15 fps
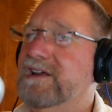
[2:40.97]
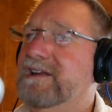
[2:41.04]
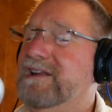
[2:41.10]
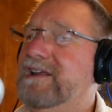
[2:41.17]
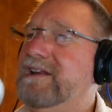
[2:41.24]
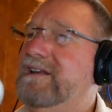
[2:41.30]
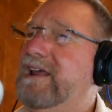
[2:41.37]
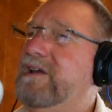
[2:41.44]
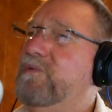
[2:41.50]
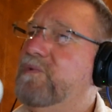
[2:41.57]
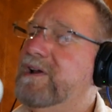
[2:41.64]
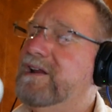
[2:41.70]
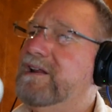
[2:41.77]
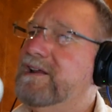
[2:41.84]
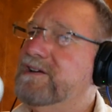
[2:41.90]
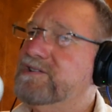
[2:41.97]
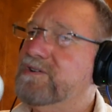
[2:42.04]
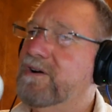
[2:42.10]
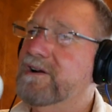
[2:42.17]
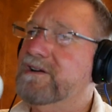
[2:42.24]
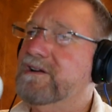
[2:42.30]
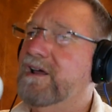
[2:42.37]
And then they went and they
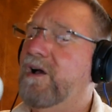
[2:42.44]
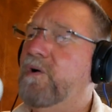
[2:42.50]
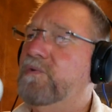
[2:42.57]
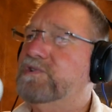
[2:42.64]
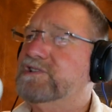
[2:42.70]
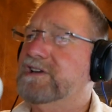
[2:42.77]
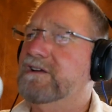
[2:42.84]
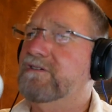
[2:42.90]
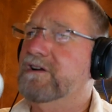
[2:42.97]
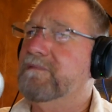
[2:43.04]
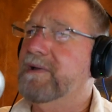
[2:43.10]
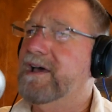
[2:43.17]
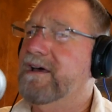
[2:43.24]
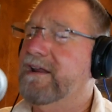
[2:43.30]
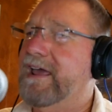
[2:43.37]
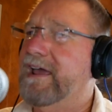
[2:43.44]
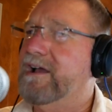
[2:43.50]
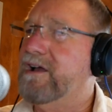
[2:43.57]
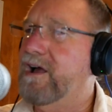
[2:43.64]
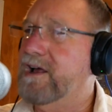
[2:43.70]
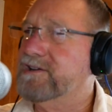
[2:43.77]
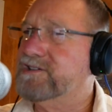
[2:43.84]
started wholesaling them out at
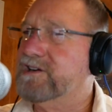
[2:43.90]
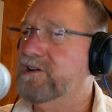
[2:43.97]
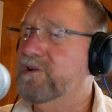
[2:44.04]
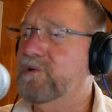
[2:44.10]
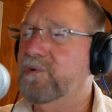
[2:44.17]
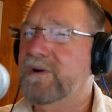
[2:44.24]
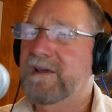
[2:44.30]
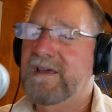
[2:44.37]
Costco,